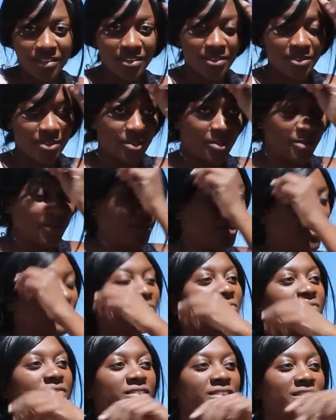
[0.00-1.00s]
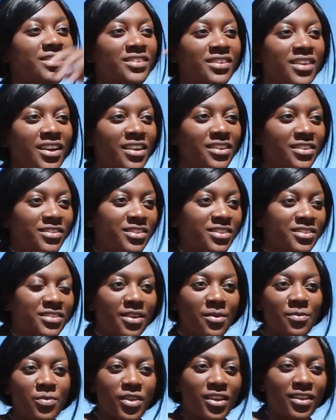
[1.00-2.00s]
so it's kind of just
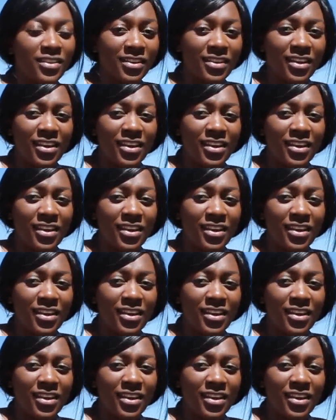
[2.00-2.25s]
something